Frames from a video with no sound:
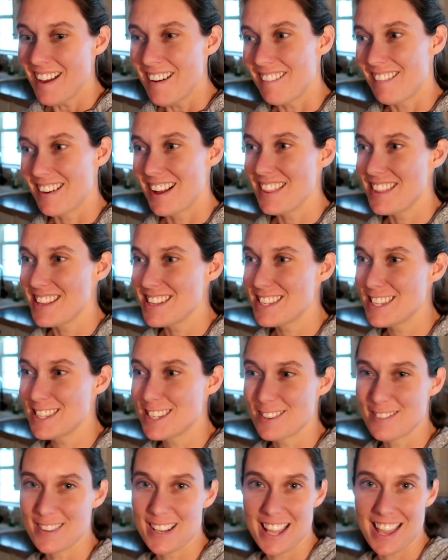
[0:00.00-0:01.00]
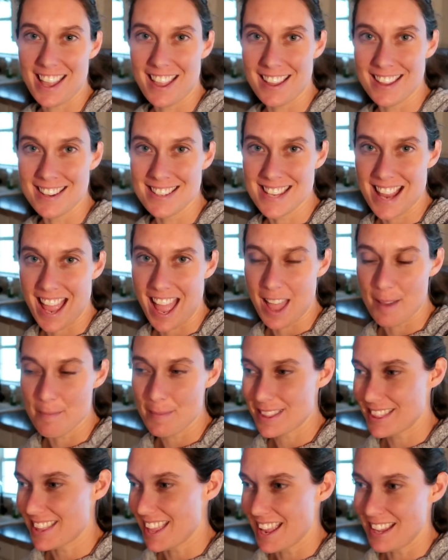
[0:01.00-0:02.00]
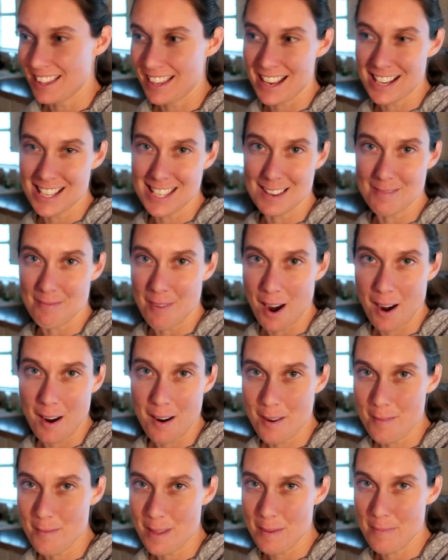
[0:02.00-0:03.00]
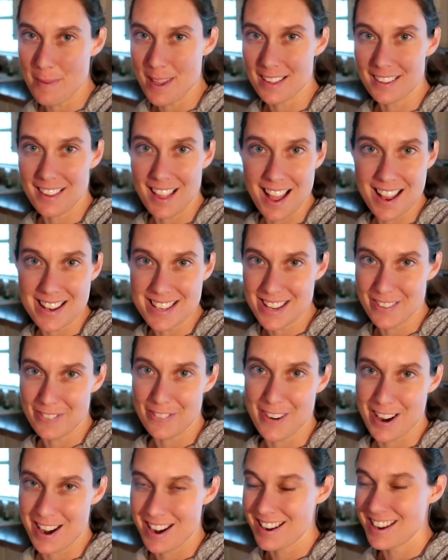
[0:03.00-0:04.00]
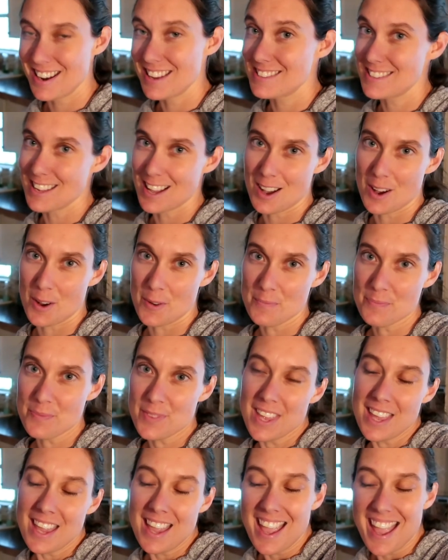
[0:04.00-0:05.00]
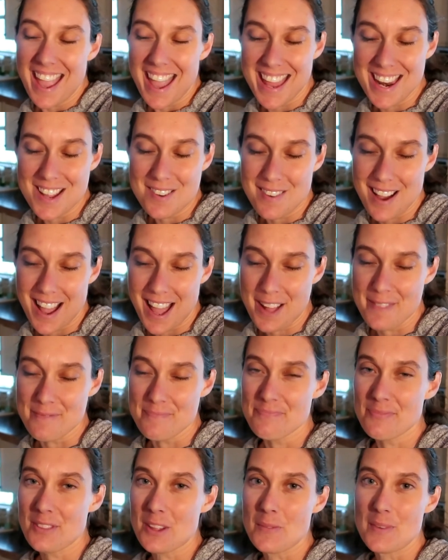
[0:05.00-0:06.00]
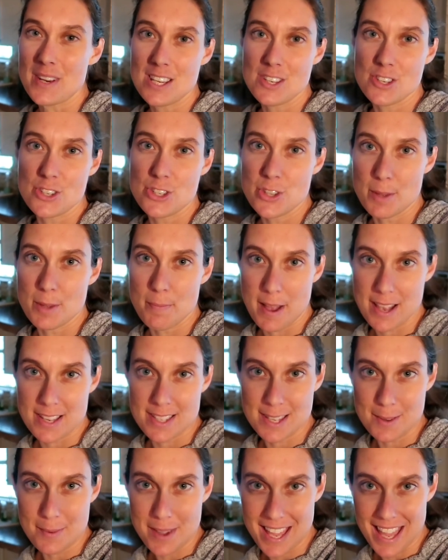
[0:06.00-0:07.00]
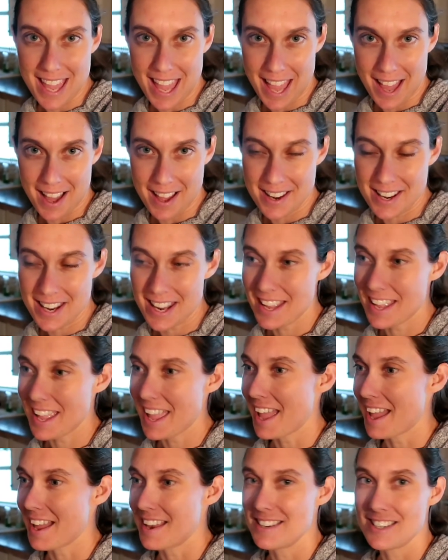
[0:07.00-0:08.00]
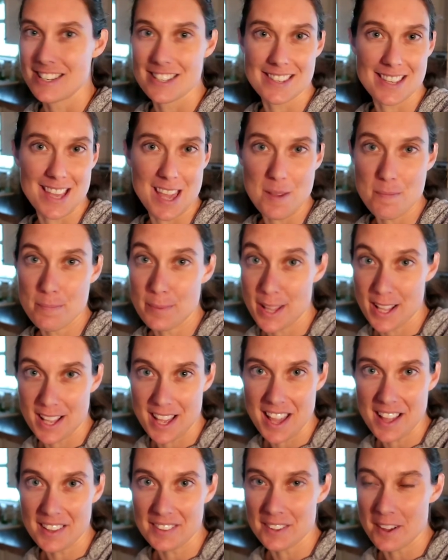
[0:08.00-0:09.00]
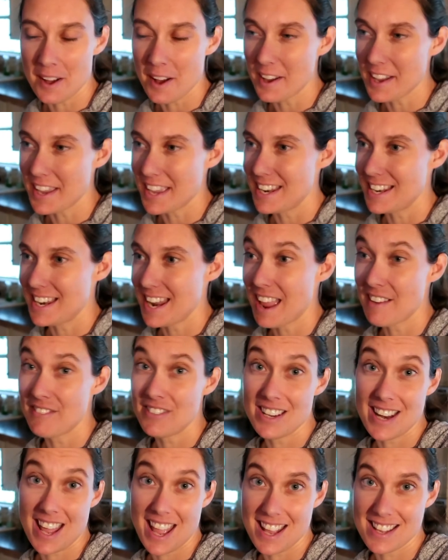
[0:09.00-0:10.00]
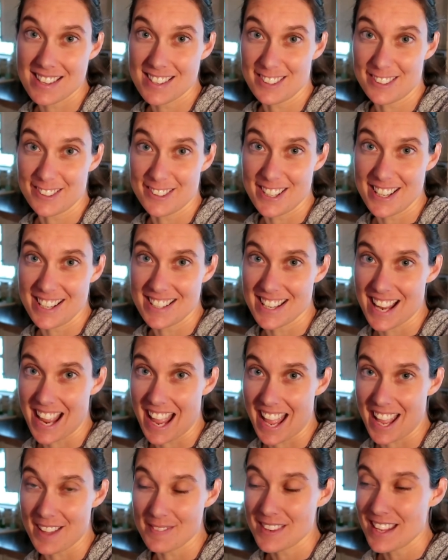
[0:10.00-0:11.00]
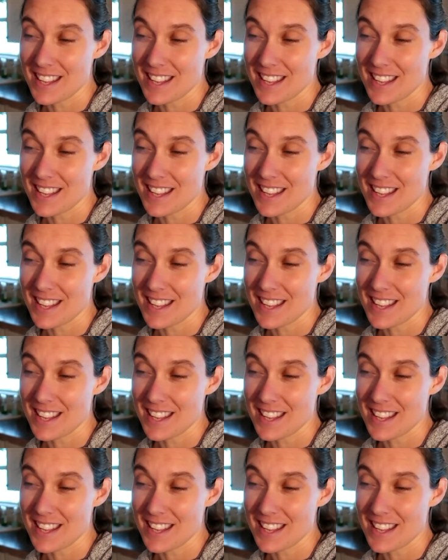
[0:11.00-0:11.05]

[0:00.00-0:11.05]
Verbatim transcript: well, this is a really good day, but then like tomorrow may be a lot different. So anyway, we just do the best that we can and just keep plugging along and every day is a learning day.